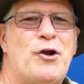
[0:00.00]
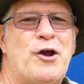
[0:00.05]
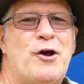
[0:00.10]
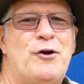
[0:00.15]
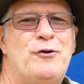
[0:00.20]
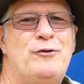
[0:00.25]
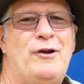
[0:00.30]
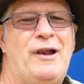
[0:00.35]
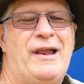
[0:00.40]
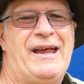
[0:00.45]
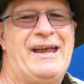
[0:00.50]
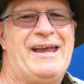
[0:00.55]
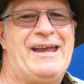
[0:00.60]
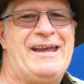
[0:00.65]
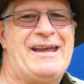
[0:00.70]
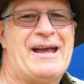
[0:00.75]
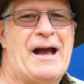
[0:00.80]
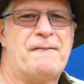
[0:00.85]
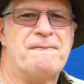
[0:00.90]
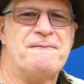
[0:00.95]

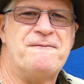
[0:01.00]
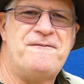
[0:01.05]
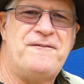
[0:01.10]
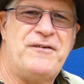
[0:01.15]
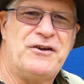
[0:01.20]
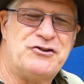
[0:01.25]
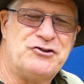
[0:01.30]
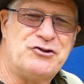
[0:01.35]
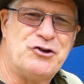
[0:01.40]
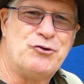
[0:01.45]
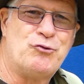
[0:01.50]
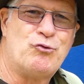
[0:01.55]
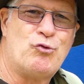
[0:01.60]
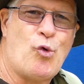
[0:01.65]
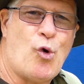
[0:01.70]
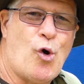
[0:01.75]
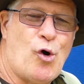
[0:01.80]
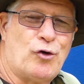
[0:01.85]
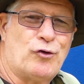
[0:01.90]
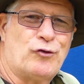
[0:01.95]
only fissured
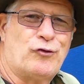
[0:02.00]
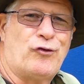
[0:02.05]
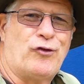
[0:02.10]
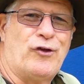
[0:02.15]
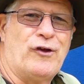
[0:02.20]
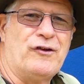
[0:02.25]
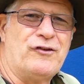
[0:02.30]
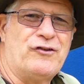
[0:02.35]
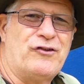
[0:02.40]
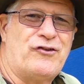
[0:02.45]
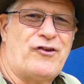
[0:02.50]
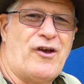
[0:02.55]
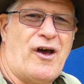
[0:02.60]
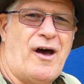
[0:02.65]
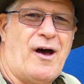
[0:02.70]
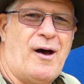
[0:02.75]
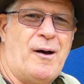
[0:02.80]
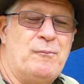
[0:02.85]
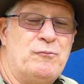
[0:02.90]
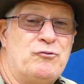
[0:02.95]
rocks that
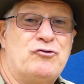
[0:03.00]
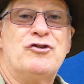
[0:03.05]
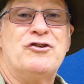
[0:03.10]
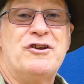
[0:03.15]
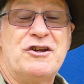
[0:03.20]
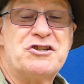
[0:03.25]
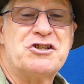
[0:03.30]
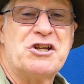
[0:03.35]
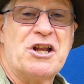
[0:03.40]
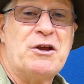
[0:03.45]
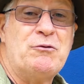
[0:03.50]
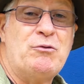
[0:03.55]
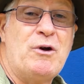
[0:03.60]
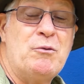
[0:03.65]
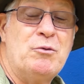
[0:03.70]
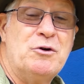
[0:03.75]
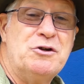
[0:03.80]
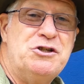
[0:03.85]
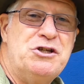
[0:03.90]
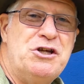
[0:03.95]
traditionally we
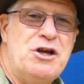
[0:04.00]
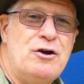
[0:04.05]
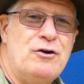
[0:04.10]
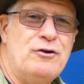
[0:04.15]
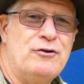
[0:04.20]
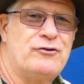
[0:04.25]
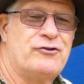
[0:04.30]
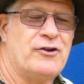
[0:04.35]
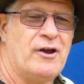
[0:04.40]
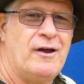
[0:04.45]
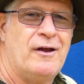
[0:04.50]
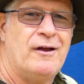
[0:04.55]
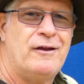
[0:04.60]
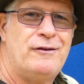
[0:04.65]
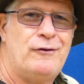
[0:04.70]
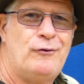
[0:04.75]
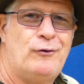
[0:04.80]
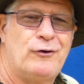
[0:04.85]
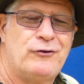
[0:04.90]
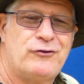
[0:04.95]
would use.
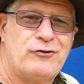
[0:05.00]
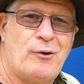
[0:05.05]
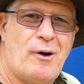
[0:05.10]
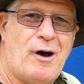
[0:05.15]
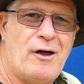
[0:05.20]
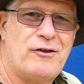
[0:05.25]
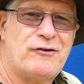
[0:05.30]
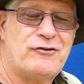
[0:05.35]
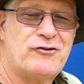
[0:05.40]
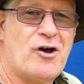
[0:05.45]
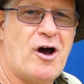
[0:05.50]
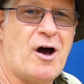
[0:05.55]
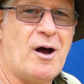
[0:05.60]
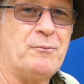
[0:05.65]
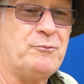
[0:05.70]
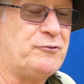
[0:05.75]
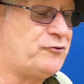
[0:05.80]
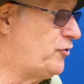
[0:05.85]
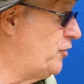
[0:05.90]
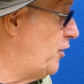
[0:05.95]
There are also other
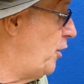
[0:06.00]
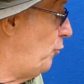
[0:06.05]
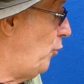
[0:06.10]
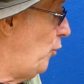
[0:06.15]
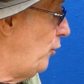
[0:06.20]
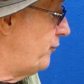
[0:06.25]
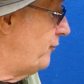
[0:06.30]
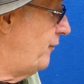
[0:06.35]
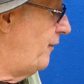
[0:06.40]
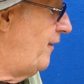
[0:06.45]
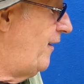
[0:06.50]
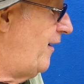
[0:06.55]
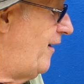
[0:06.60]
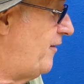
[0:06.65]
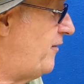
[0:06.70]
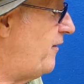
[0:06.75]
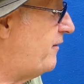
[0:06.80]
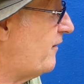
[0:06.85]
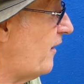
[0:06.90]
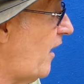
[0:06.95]
times. Do you know what?
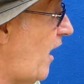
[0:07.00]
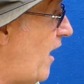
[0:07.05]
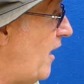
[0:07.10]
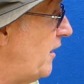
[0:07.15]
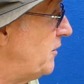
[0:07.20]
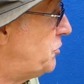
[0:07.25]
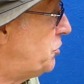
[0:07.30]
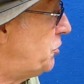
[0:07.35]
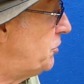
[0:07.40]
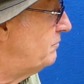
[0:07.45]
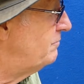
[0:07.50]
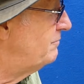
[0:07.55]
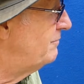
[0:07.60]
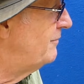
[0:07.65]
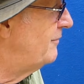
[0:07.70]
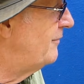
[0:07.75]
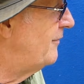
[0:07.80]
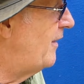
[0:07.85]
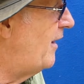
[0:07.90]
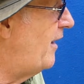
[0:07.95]
This larch,
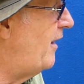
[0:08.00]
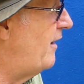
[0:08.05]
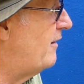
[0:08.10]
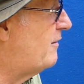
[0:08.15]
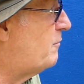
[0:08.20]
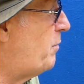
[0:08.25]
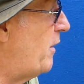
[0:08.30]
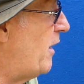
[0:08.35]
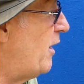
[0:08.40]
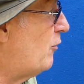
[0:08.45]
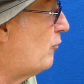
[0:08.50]
it's been